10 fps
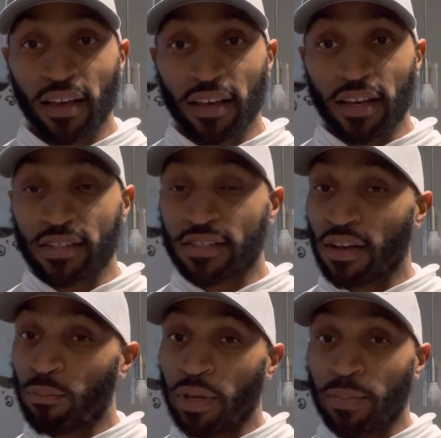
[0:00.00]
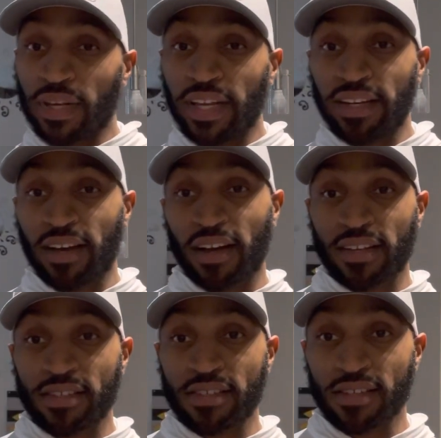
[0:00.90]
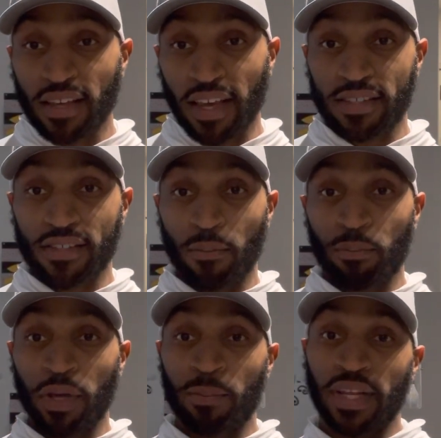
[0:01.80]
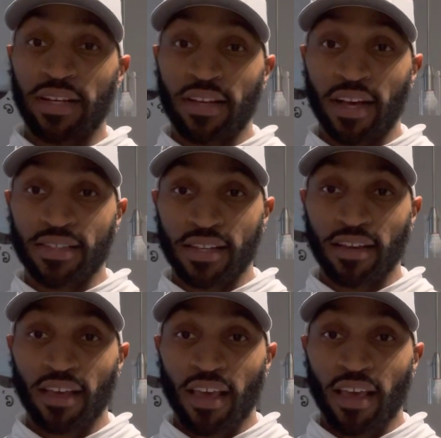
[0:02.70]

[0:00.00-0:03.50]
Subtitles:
Because some people it does and some people it doesn't.